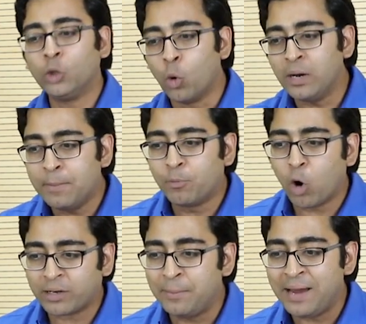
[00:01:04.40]
Dhoni
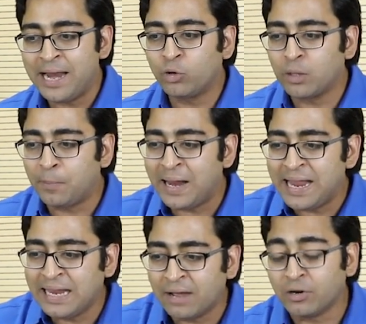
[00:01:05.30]
brought him into the
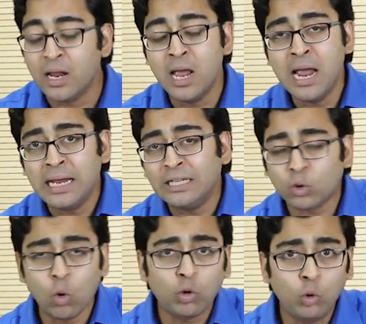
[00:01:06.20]
playing 11. He
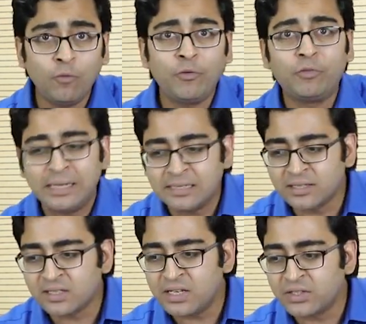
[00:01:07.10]
scored 250s
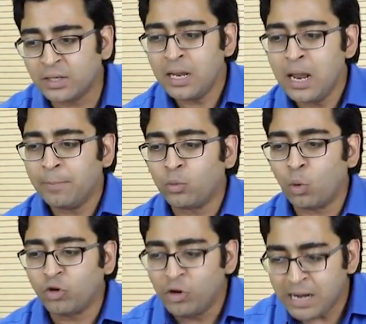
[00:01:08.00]
this season, but
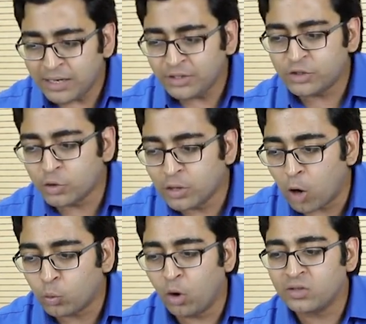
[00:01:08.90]
what really stood
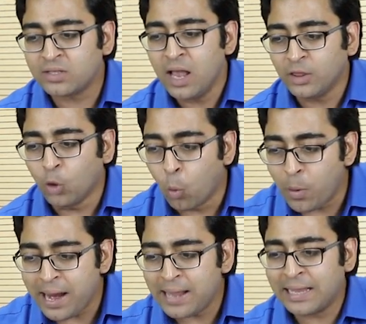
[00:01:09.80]
out was the
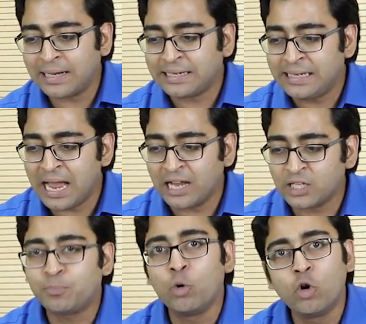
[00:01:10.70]
way that he has
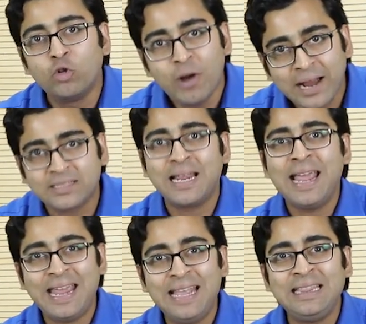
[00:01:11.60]
progressed
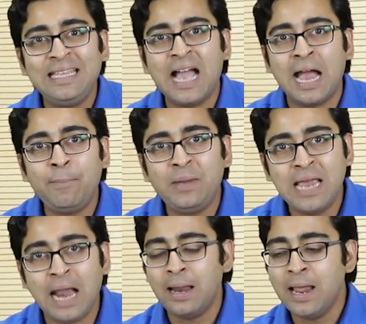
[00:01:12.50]
in the
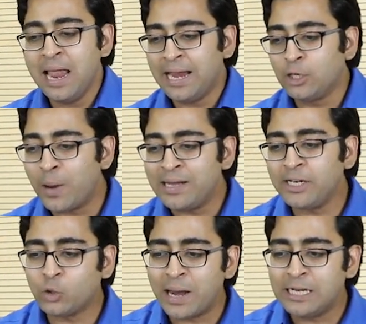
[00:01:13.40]
IPL. In
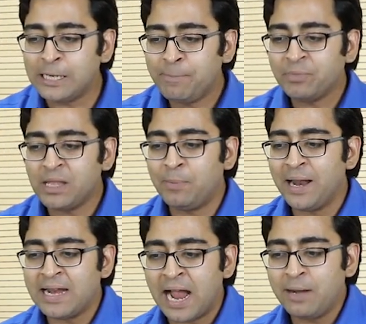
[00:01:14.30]
2020, he
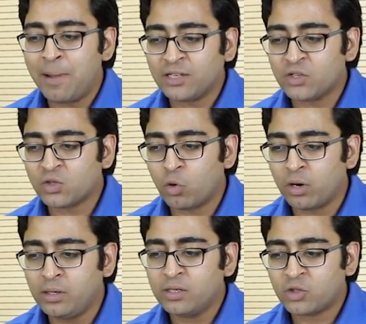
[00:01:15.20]
played 9 matches,
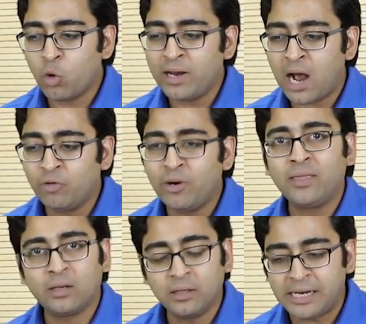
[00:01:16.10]
scoring
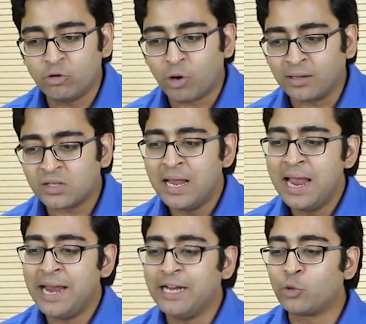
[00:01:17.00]
113 runs.
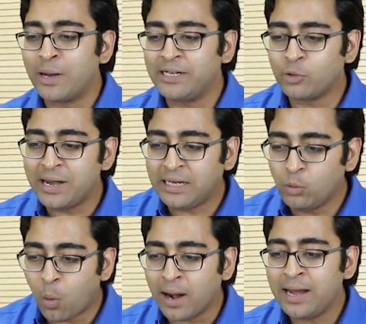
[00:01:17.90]
In
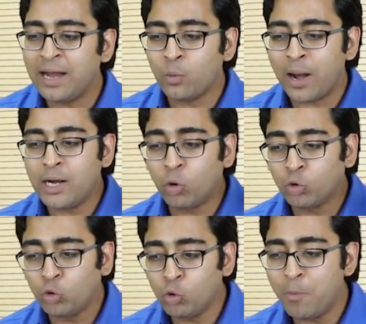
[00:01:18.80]
2021, it went down
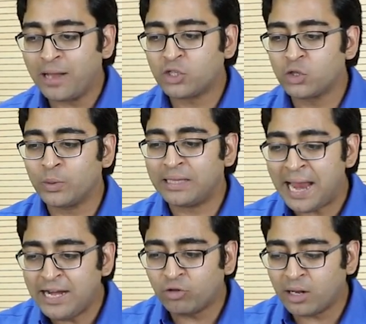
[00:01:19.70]
to 2 matches with
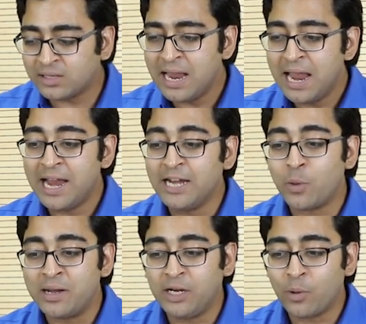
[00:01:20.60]
8 runs. In
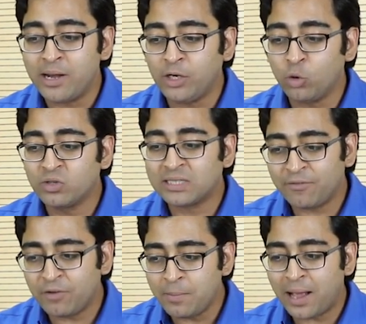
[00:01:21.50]
2022,
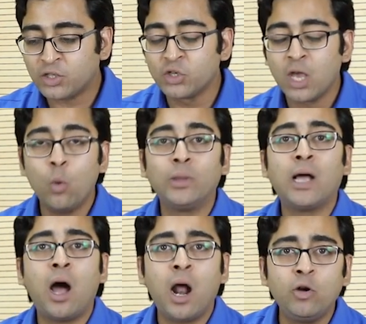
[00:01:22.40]
7 matches with
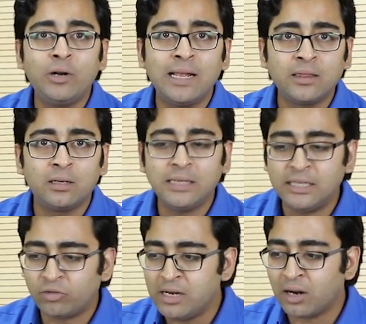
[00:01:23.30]

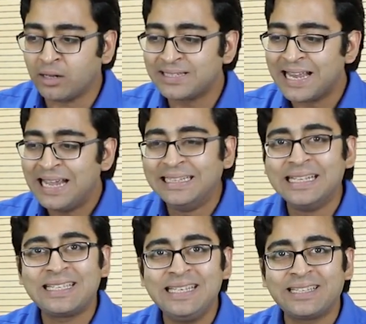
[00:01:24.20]
133 runs.
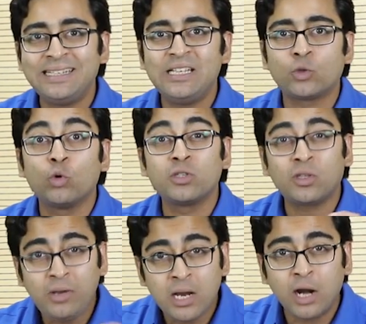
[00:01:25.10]
This season, he scores
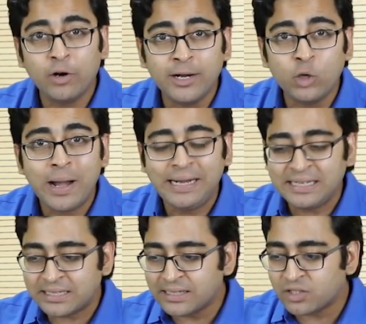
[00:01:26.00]

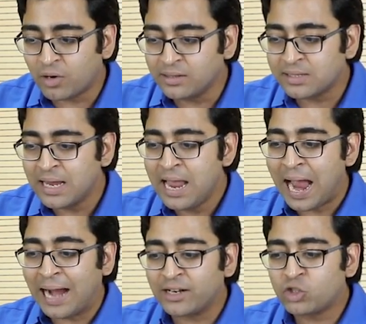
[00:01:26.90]
326 runs
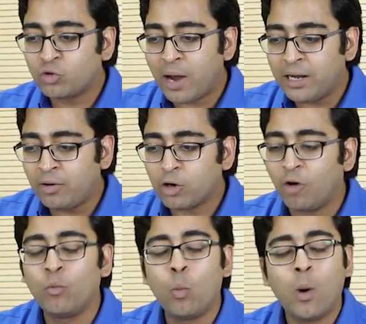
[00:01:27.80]
at a strike rate
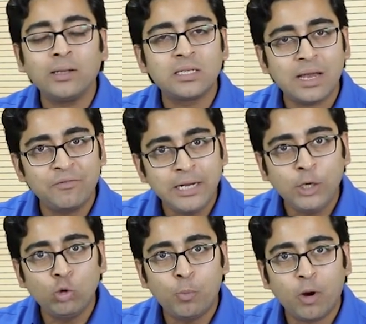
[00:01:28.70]
of
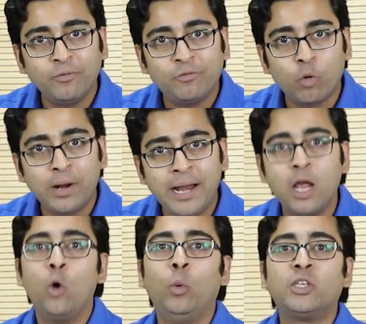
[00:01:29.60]
172.48,
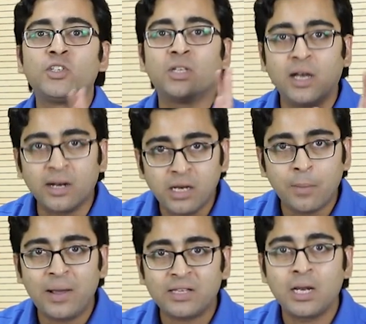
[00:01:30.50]
which is a
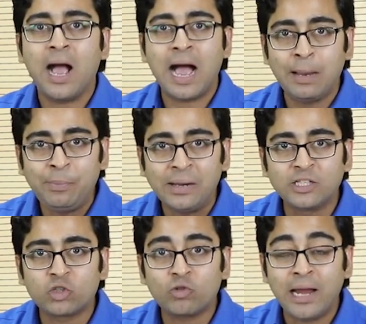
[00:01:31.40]
career-best IPL
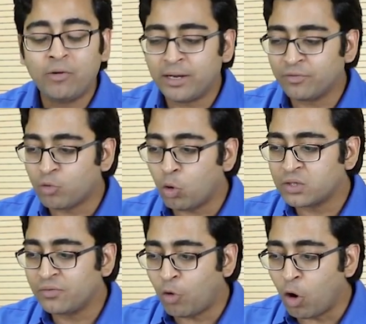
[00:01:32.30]
strike rate, of
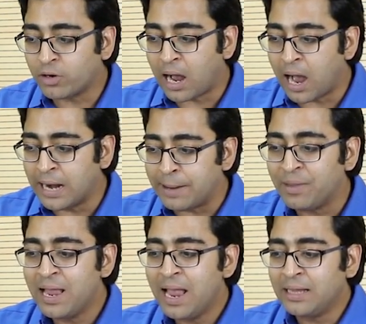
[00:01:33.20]
course, for Rahane.
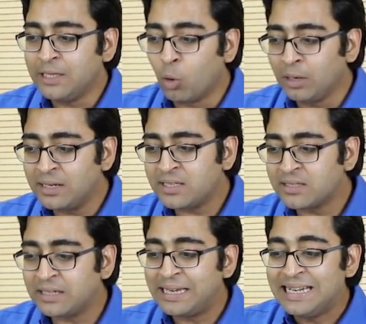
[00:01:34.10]
The only
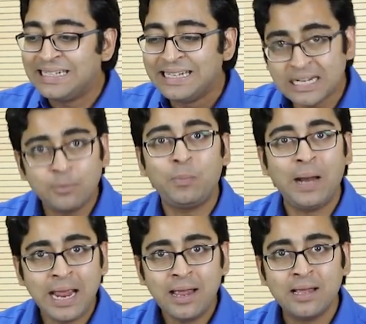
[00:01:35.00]
season he didn't
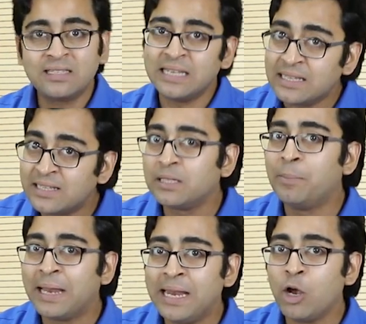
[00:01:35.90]
play since the
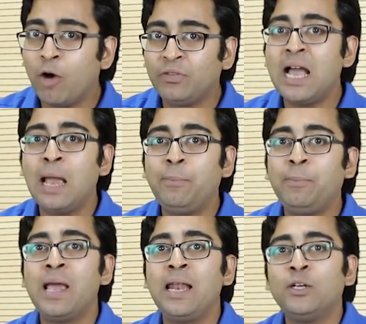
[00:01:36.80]
beginning of the
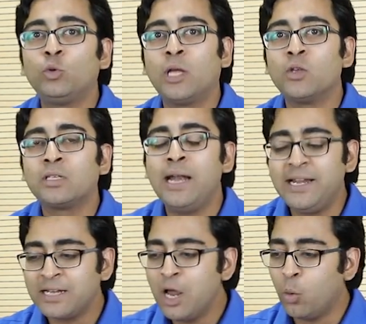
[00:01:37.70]
IPL in
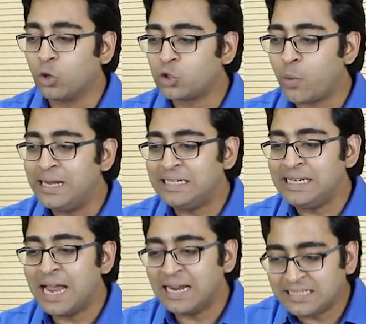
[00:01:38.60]
2008 was
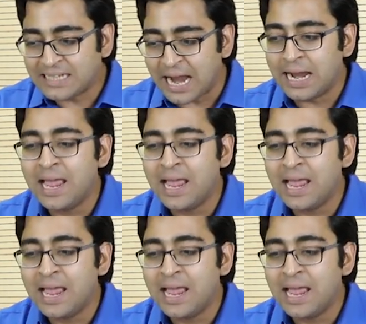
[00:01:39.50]
2010.